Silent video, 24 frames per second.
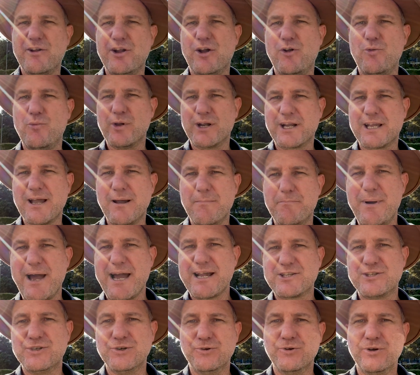I want to come
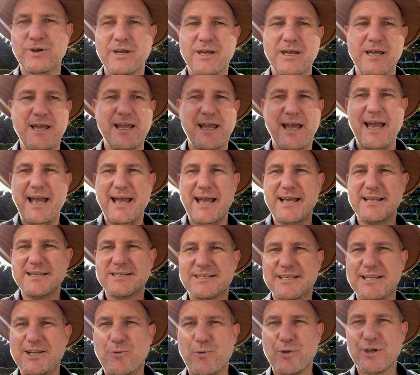back to and
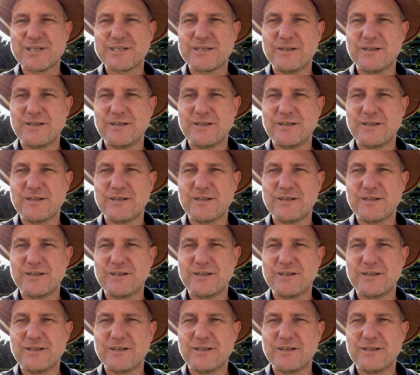see what it's